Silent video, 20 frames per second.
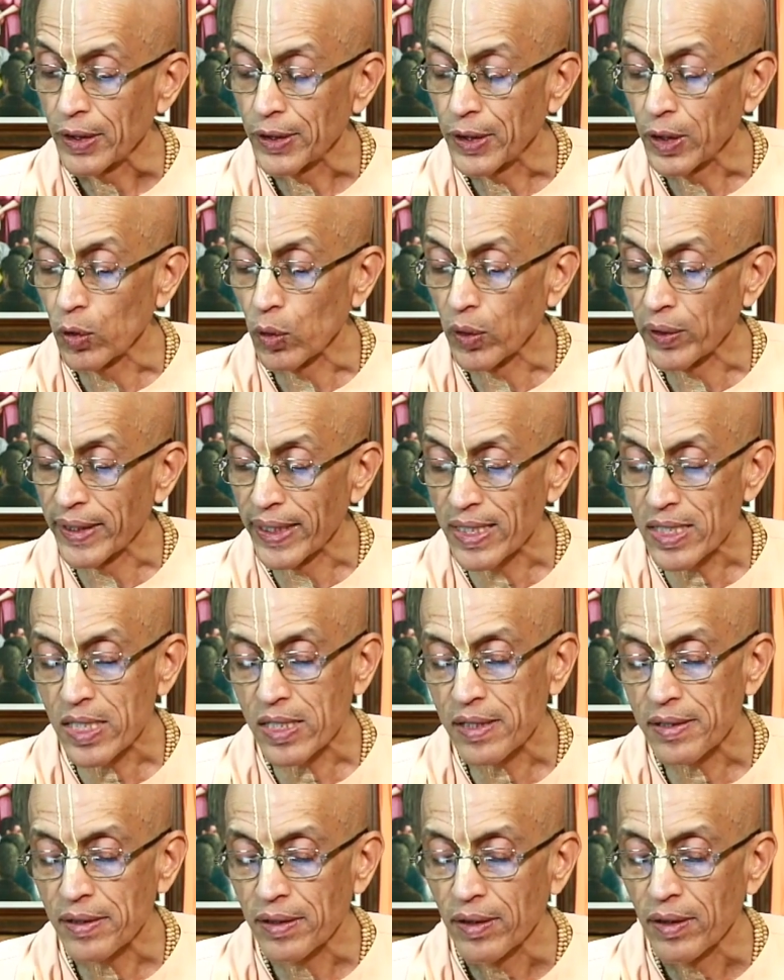Due to
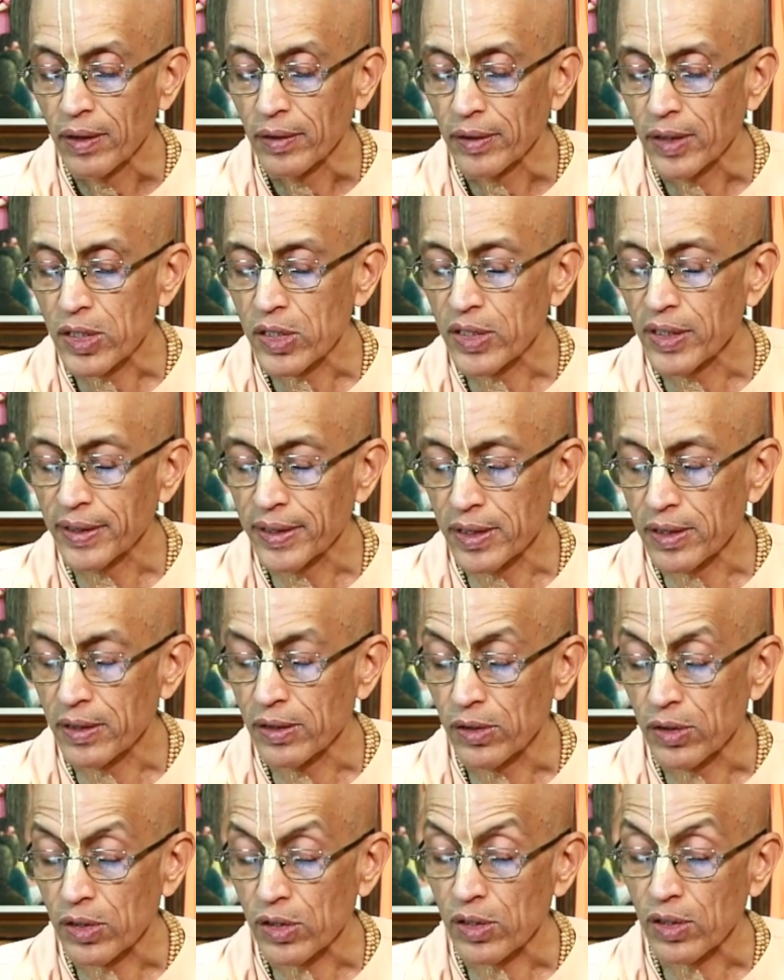this, the
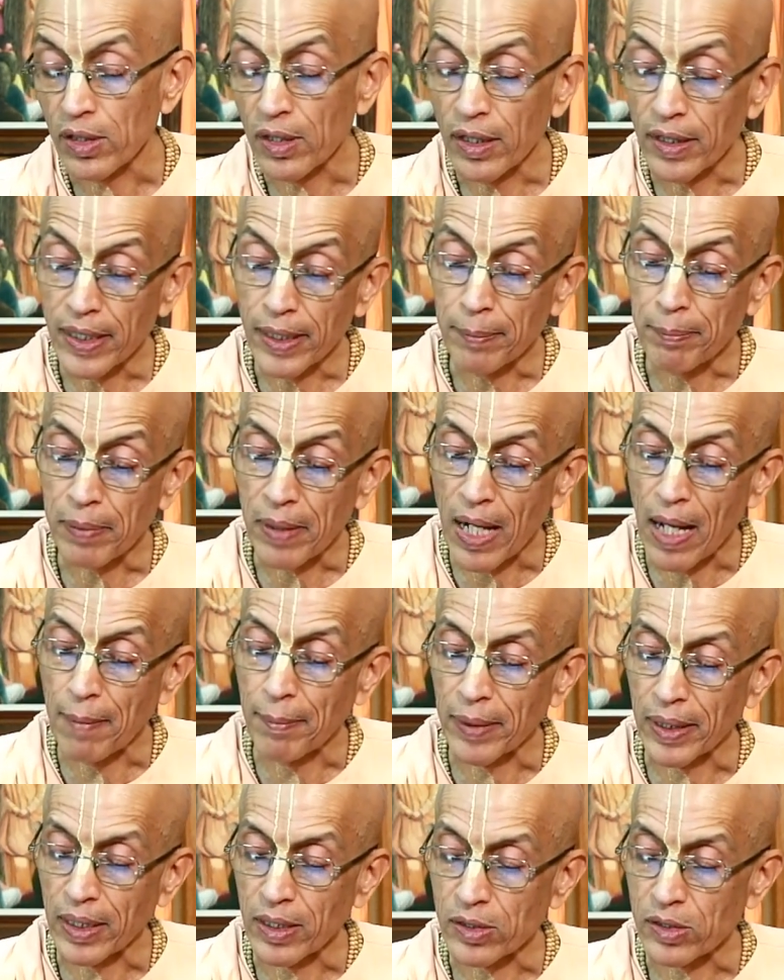citizens, learned
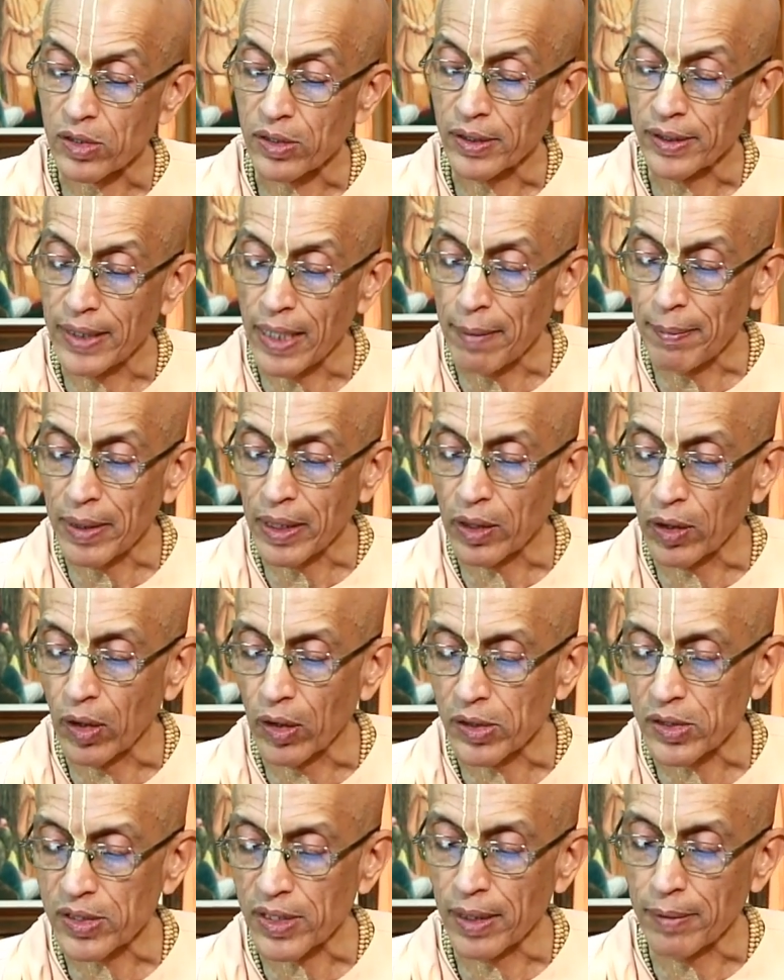Brahmanas,
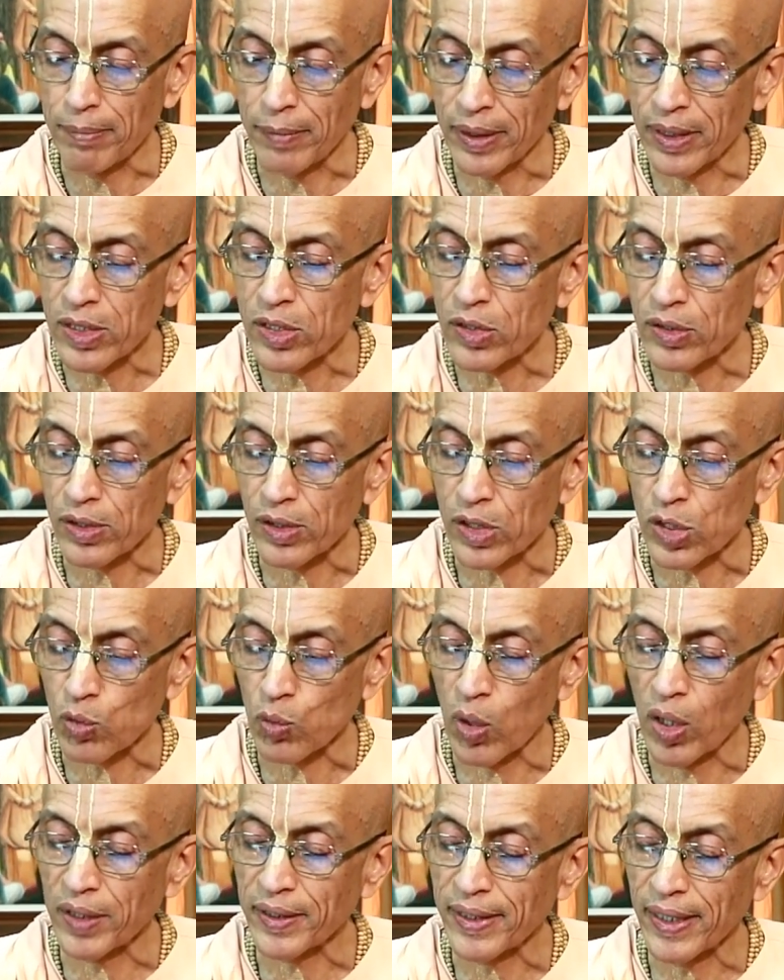demigods and ministers
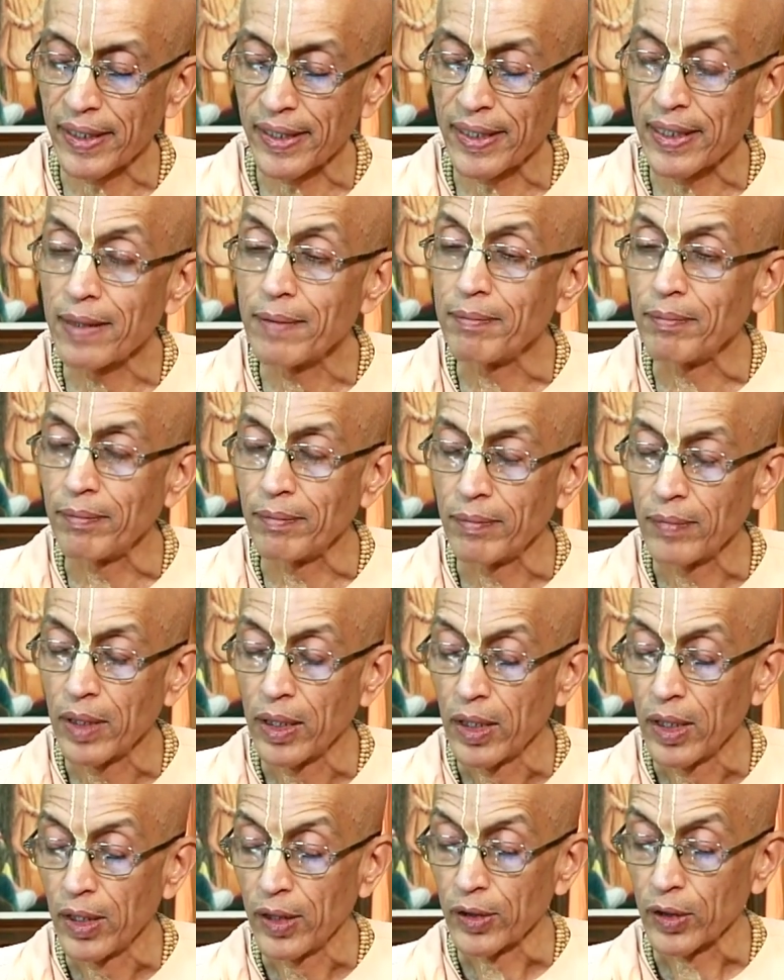wanted him
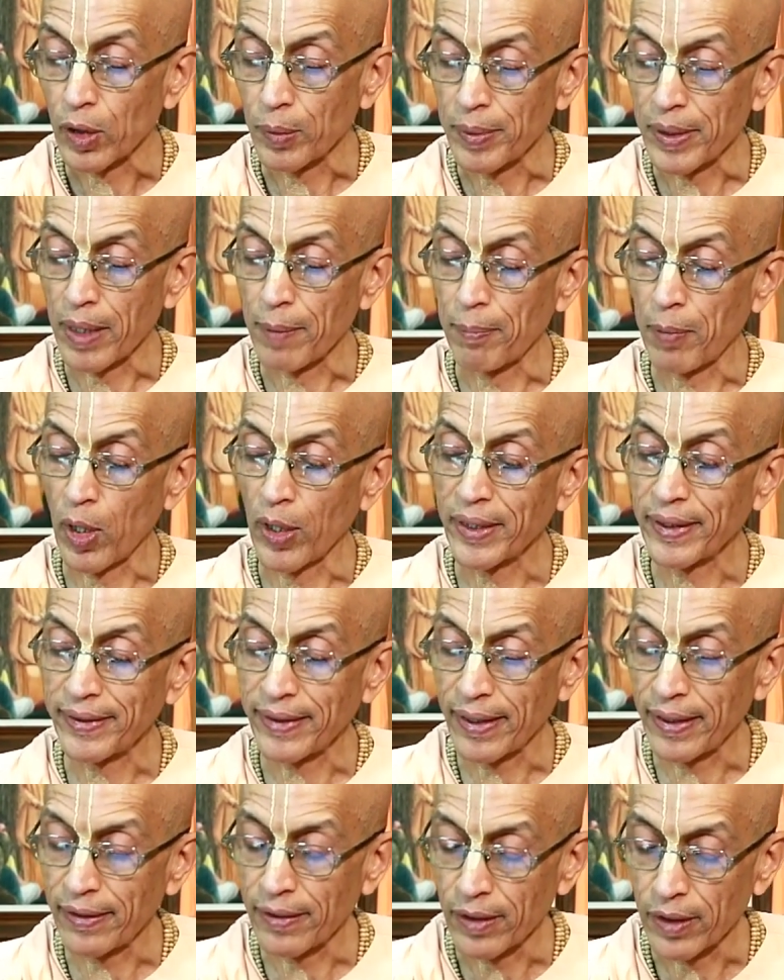to be
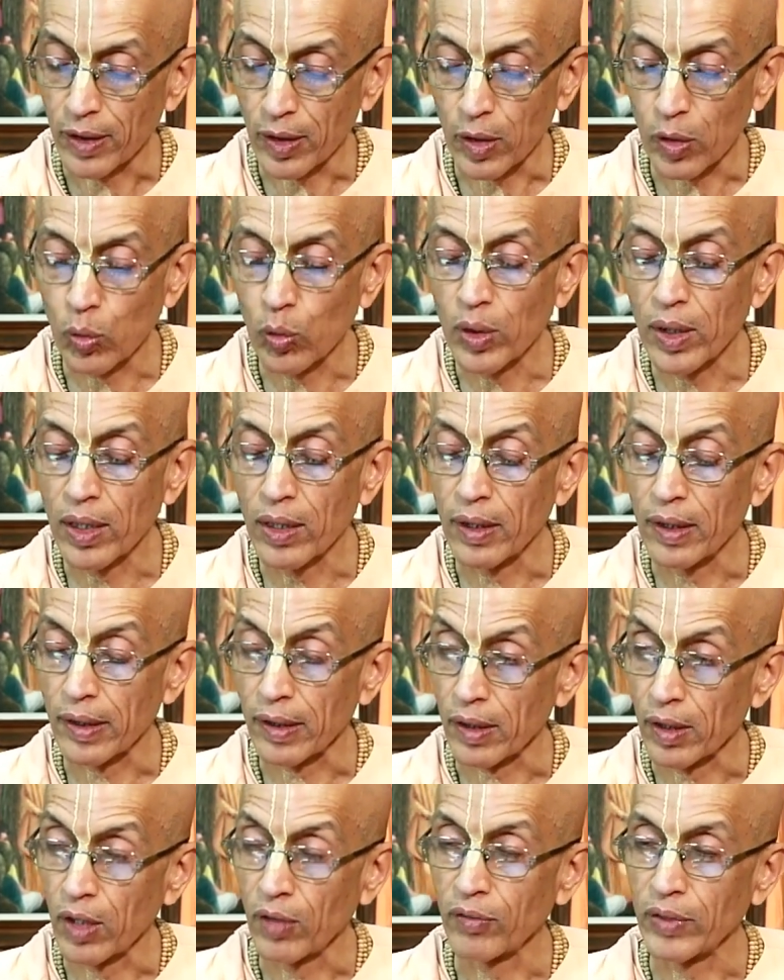appointed
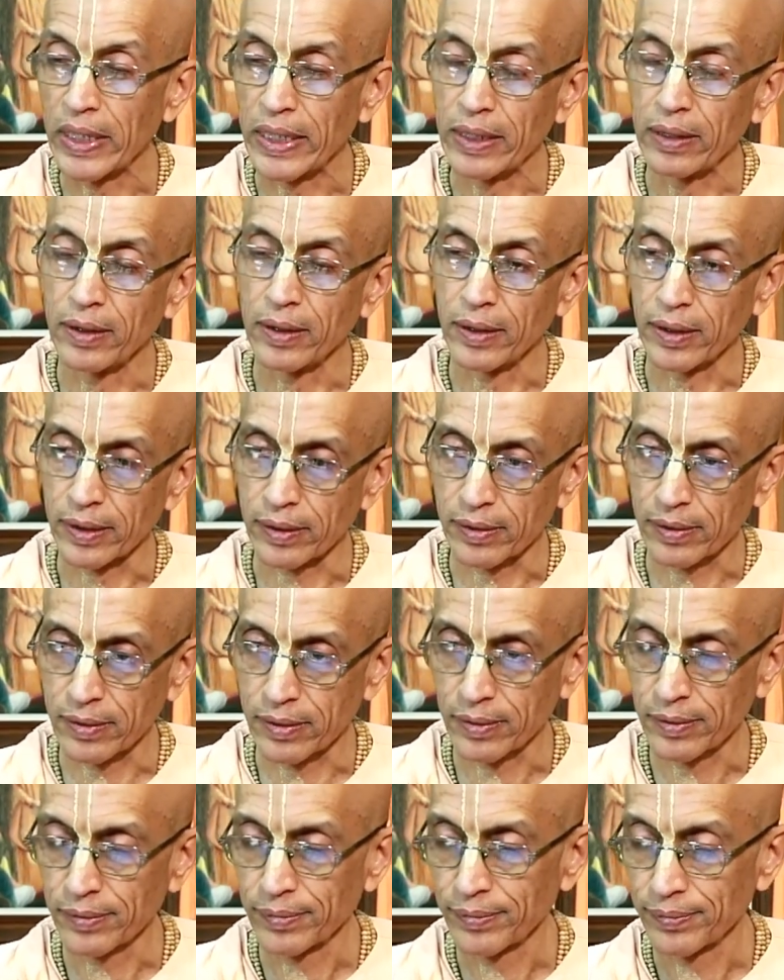ruler of the
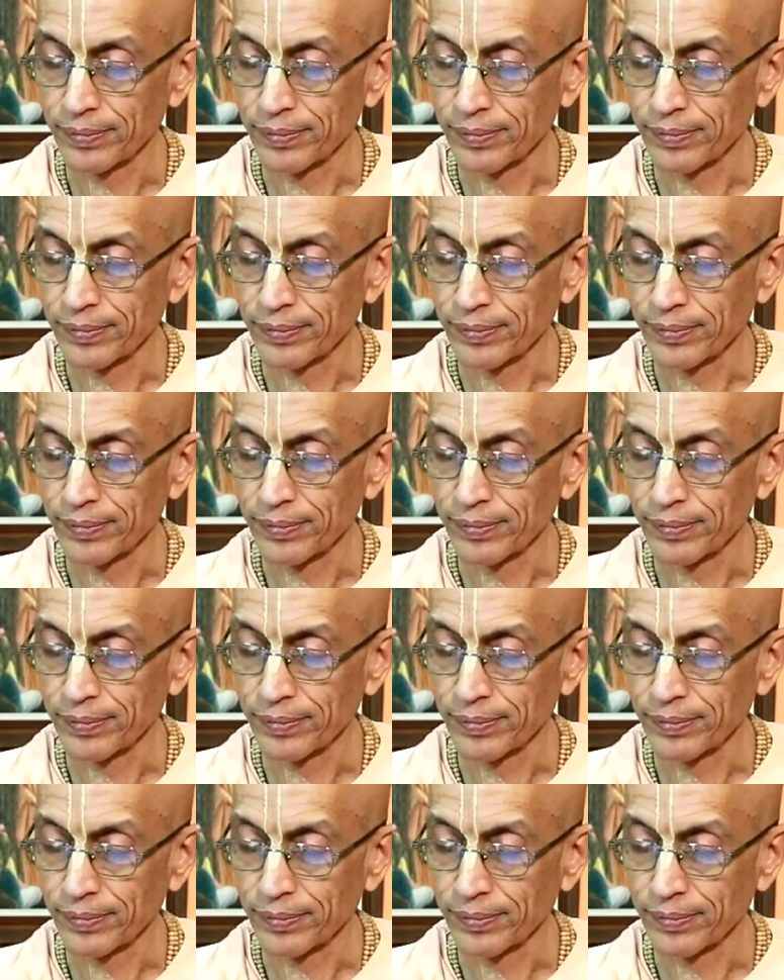earth.